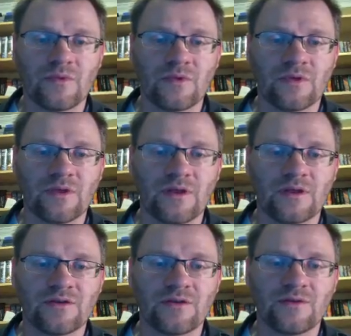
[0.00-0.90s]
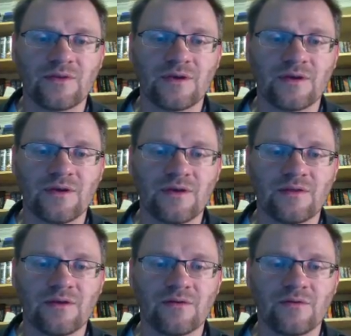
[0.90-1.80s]
Can I dot the I?
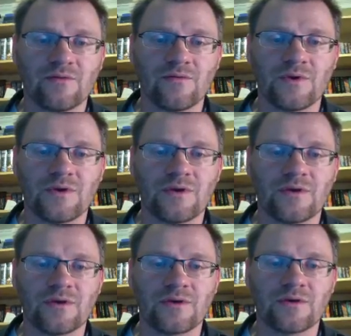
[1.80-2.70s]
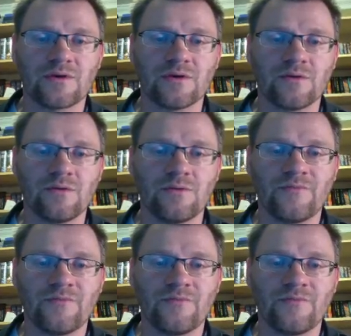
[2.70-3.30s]
There we go.